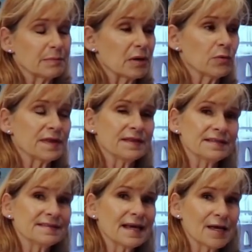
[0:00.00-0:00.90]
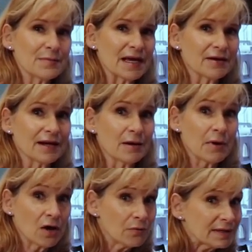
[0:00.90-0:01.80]
But when this came out,
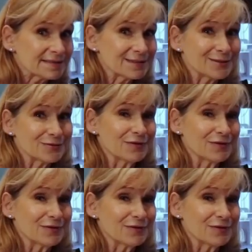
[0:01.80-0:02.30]
I'm always going